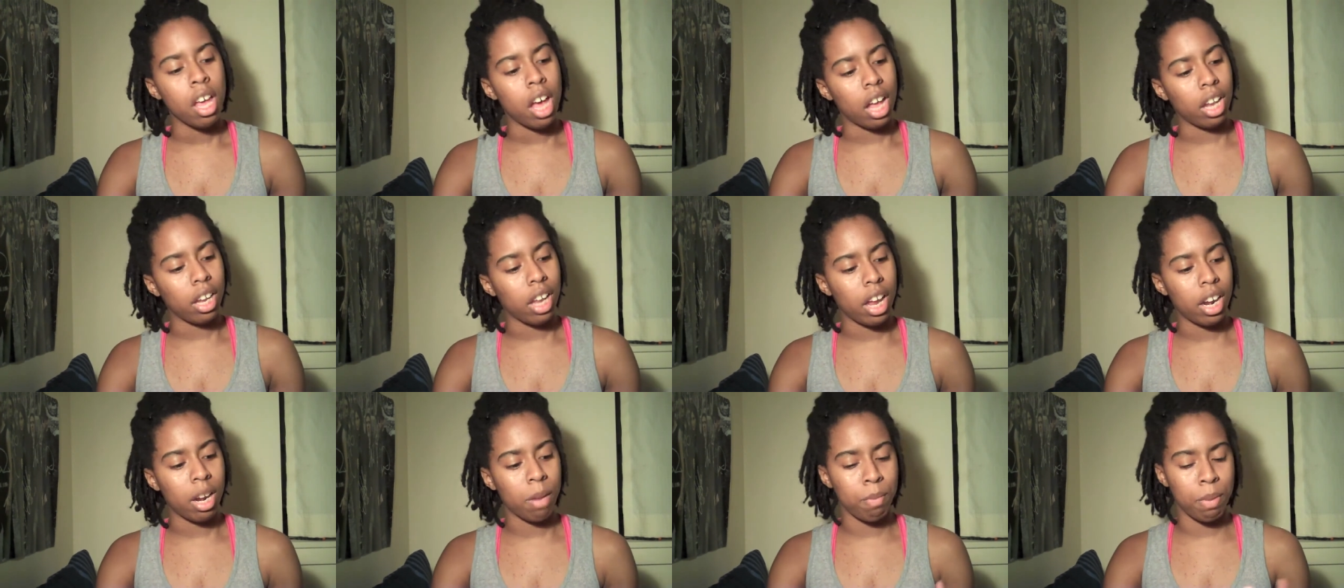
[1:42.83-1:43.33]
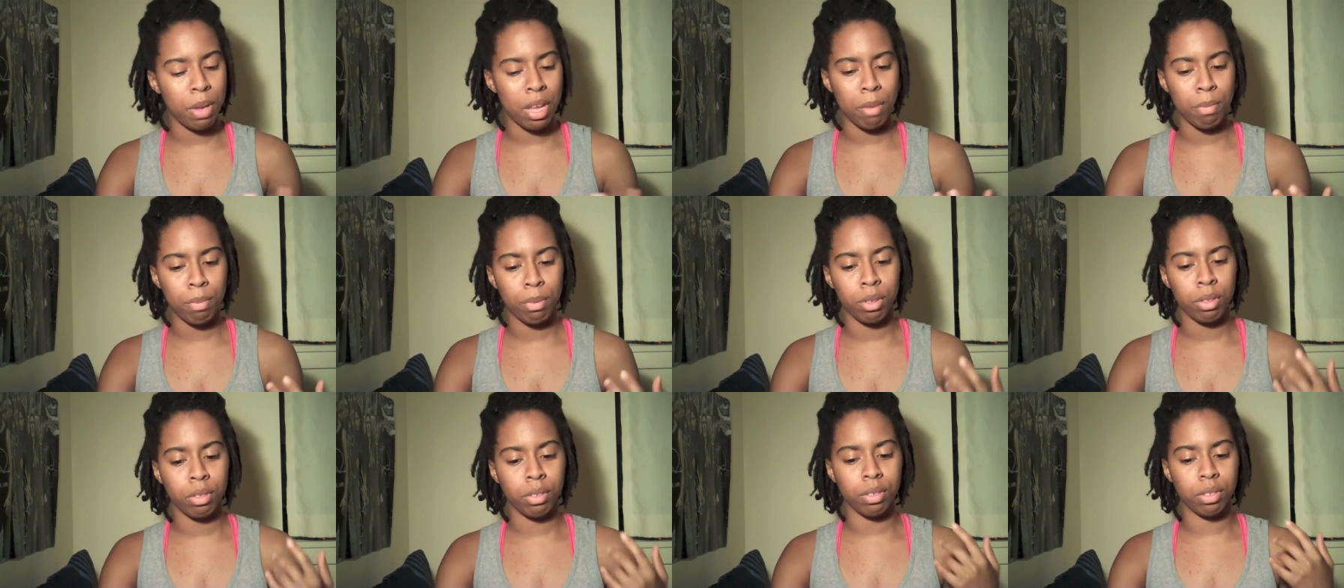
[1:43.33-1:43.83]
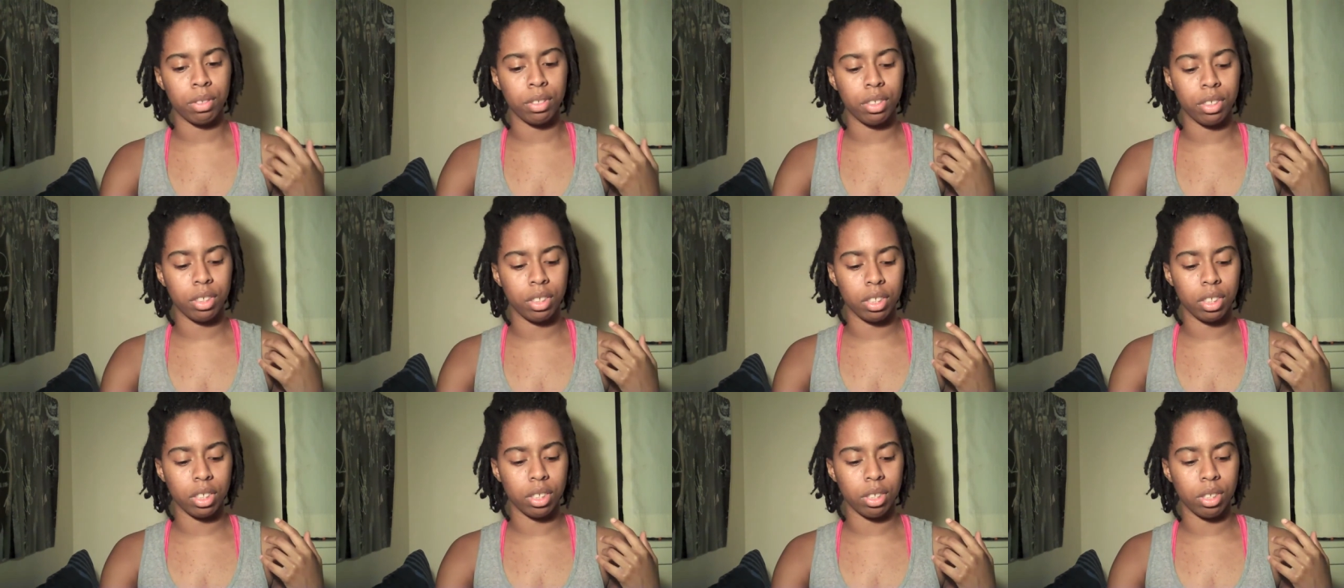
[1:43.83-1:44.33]
A lot of people
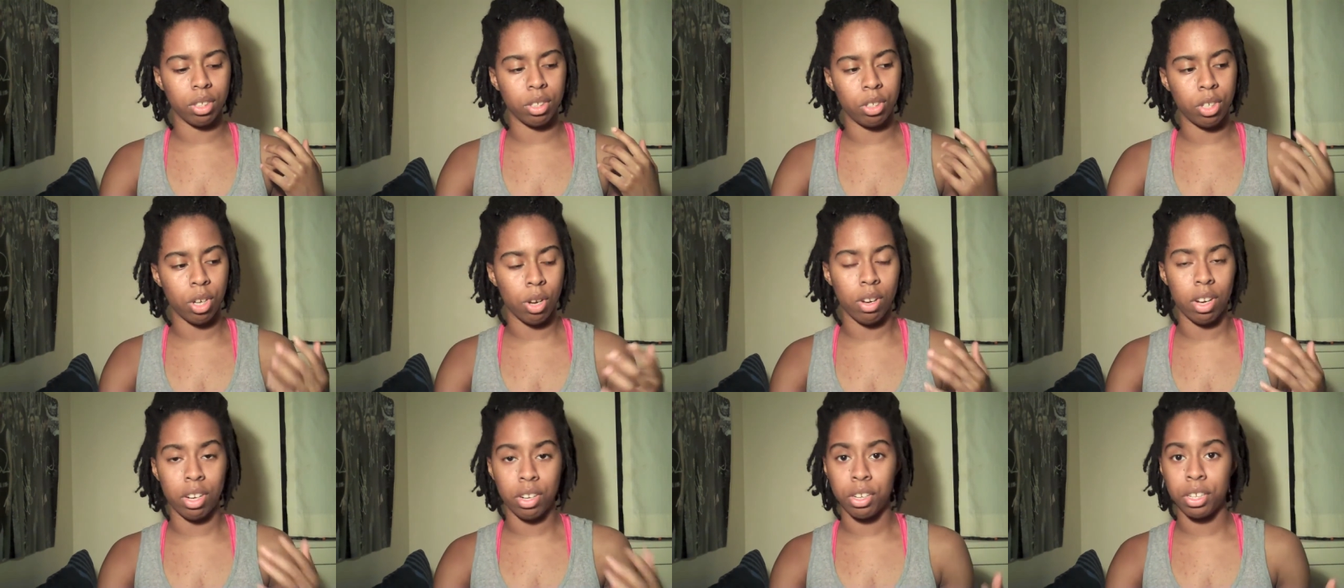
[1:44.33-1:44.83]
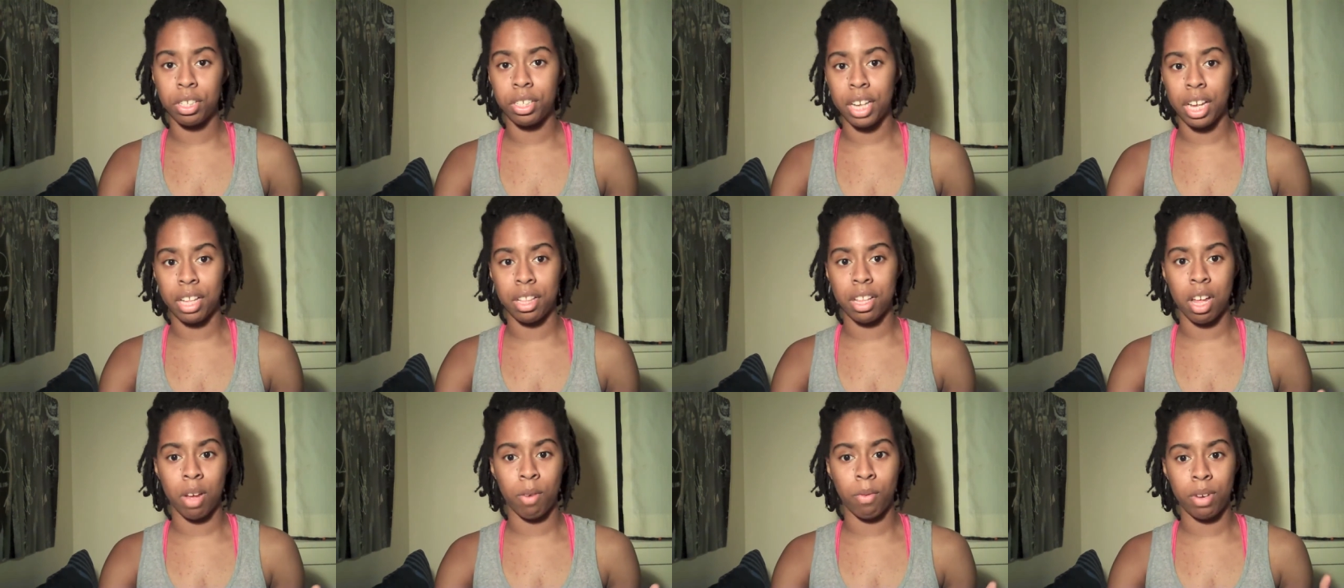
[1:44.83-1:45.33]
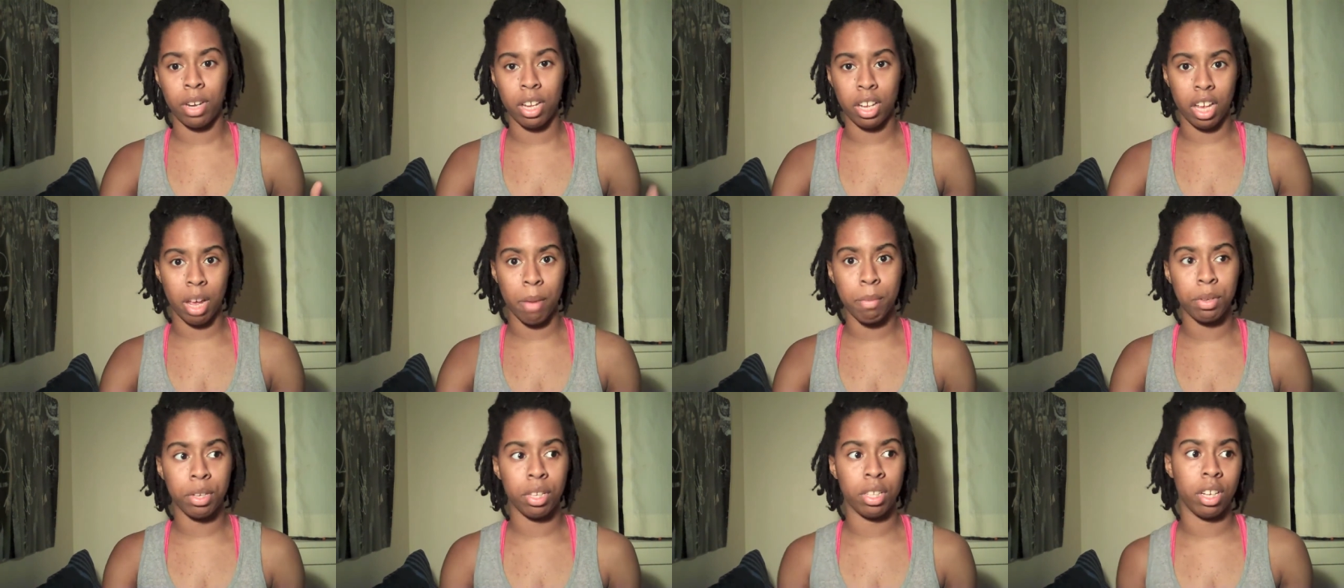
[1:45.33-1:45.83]
don't understand that when it
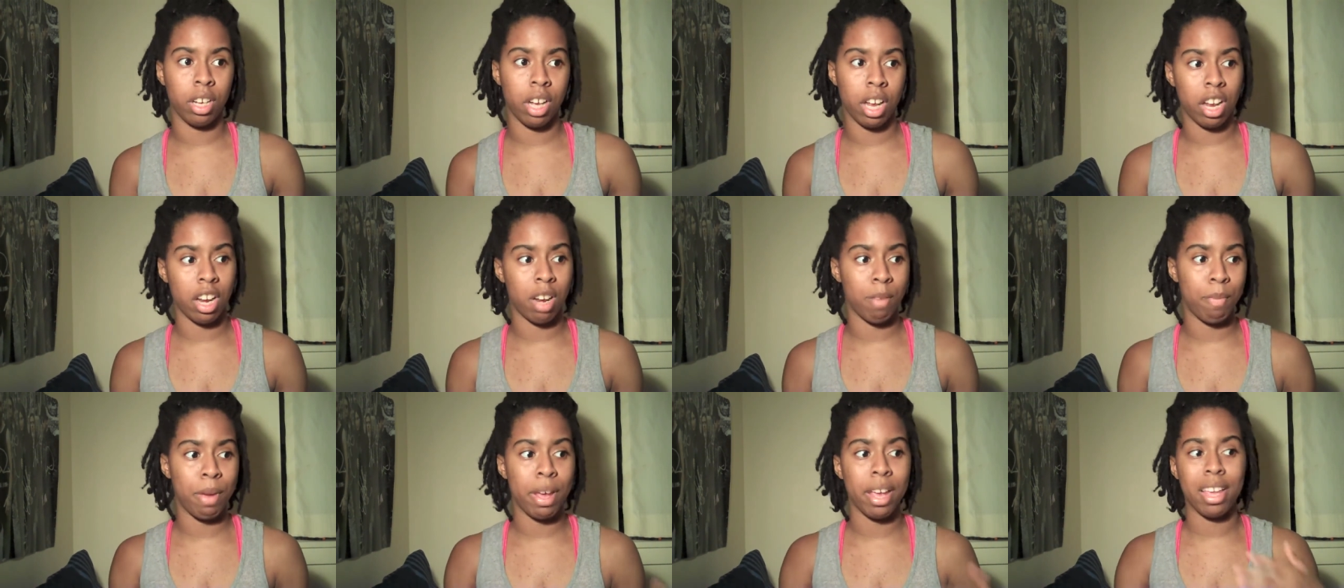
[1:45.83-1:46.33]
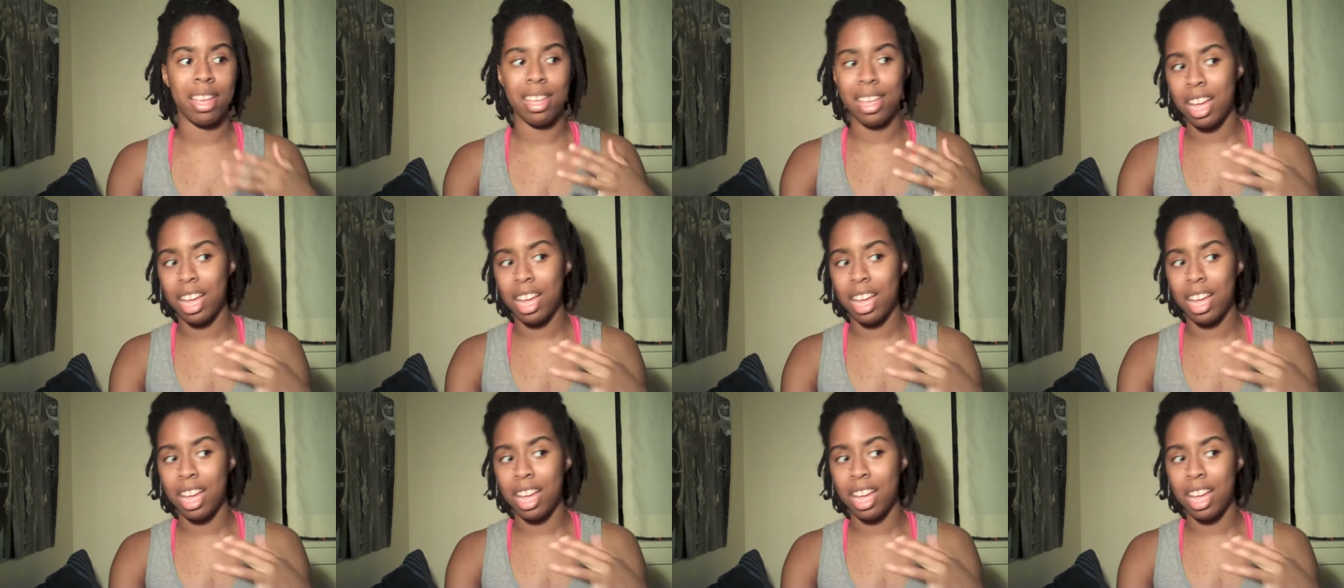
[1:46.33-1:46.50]
comes to the kind of debate.